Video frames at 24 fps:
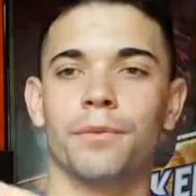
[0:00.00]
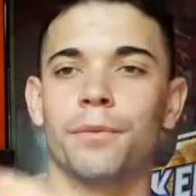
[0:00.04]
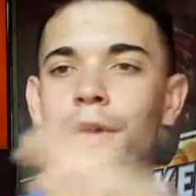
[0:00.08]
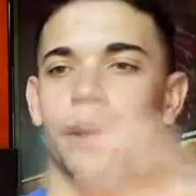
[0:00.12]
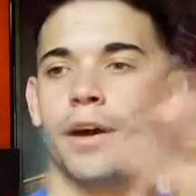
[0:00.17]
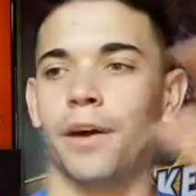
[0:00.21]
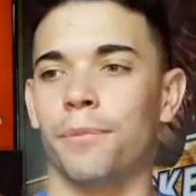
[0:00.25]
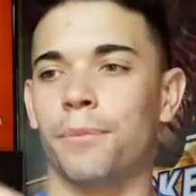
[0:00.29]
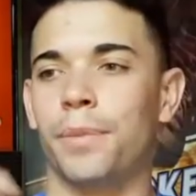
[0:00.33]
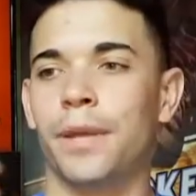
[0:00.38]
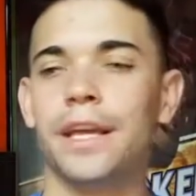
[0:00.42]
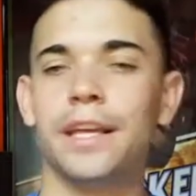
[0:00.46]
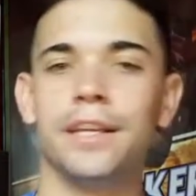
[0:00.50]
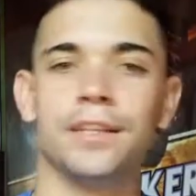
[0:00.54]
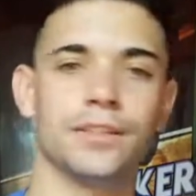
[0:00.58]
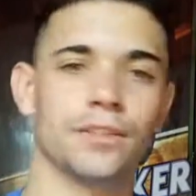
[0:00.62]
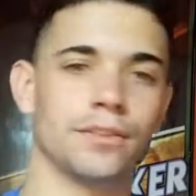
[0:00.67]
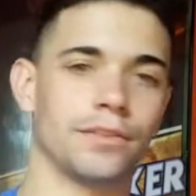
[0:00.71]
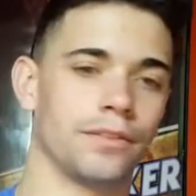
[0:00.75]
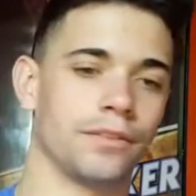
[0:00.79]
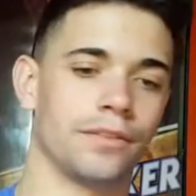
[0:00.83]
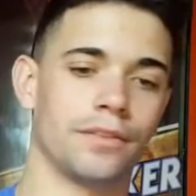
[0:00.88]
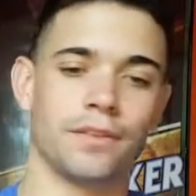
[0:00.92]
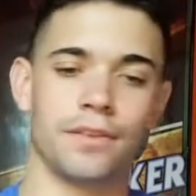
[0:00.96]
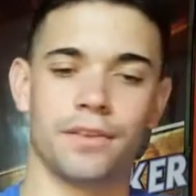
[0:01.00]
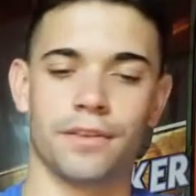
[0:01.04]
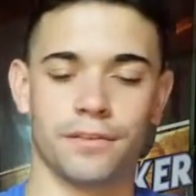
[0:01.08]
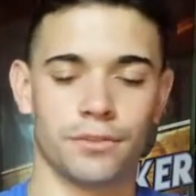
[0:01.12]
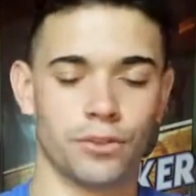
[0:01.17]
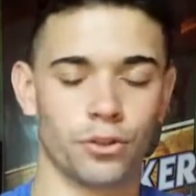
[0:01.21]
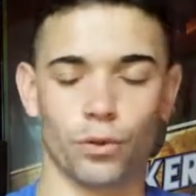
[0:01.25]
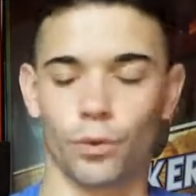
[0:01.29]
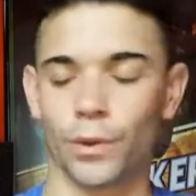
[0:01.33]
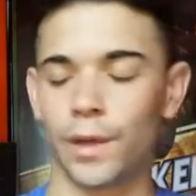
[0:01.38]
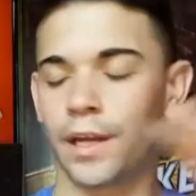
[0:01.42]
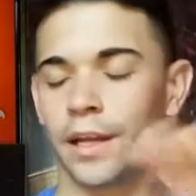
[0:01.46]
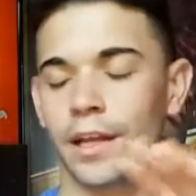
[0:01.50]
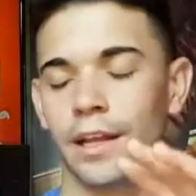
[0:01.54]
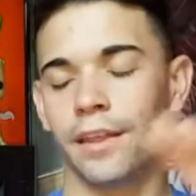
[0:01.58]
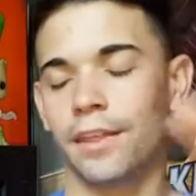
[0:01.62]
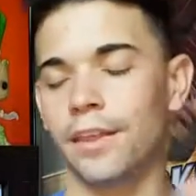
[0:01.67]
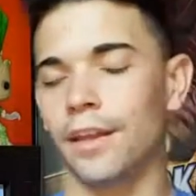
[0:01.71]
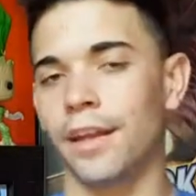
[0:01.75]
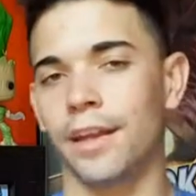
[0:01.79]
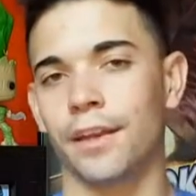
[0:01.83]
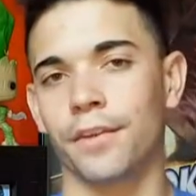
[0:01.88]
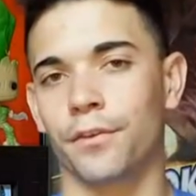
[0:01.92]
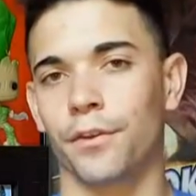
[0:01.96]
a peace treaty
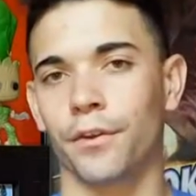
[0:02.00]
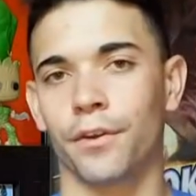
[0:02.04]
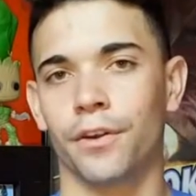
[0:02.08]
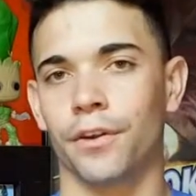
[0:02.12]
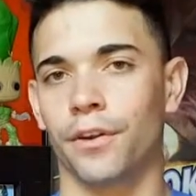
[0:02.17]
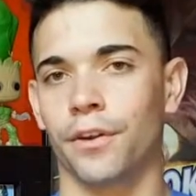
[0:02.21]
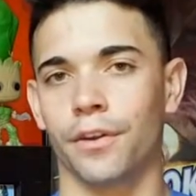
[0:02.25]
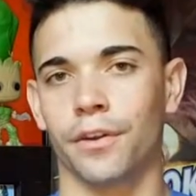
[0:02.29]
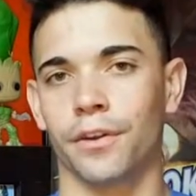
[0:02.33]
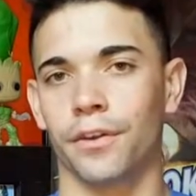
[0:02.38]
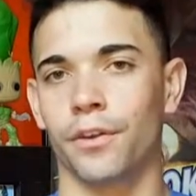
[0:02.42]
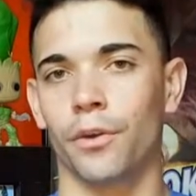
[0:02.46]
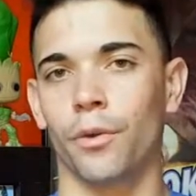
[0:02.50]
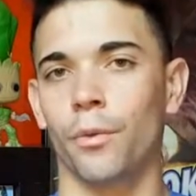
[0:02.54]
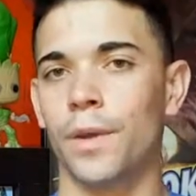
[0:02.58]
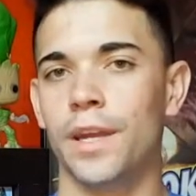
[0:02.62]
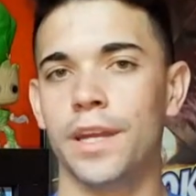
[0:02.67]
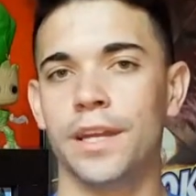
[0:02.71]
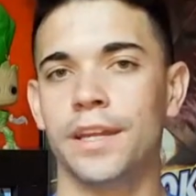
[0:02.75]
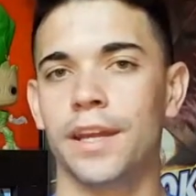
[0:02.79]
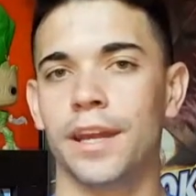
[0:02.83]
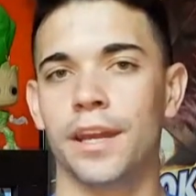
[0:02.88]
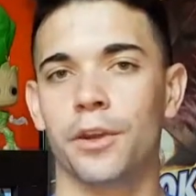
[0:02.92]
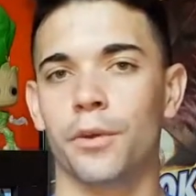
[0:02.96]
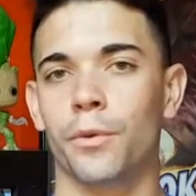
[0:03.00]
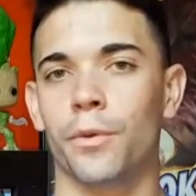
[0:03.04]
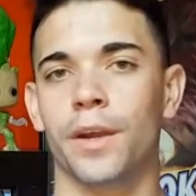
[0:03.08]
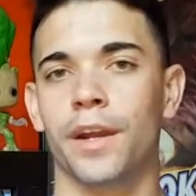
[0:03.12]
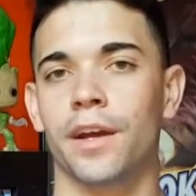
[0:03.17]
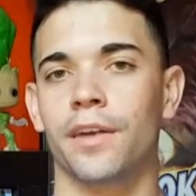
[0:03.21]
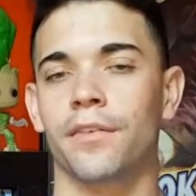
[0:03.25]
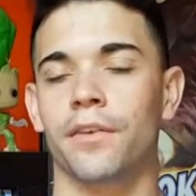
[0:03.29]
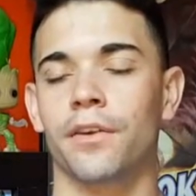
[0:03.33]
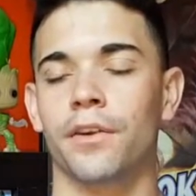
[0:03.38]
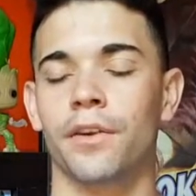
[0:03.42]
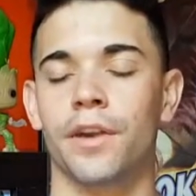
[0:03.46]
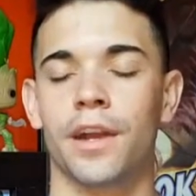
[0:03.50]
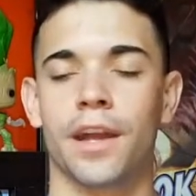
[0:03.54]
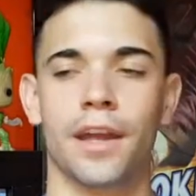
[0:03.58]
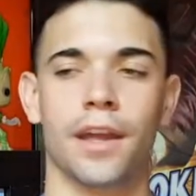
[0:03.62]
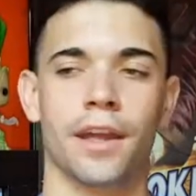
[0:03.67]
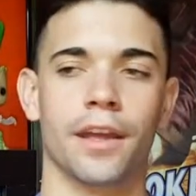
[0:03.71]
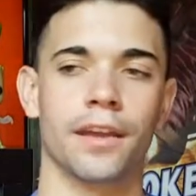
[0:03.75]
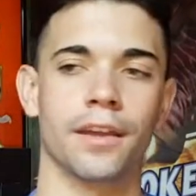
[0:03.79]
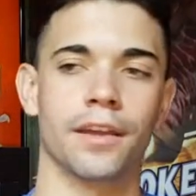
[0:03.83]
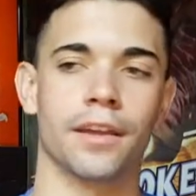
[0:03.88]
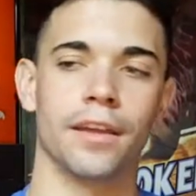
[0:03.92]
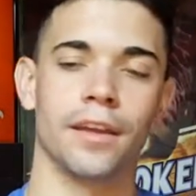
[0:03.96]
thing for the weekend or whatever,
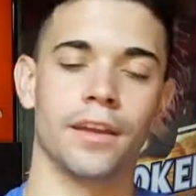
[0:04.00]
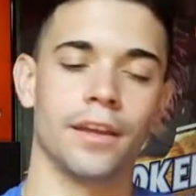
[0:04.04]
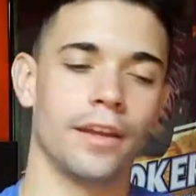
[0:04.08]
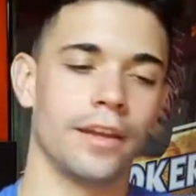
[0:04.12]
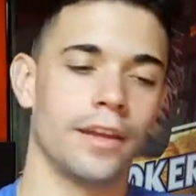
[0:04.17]
and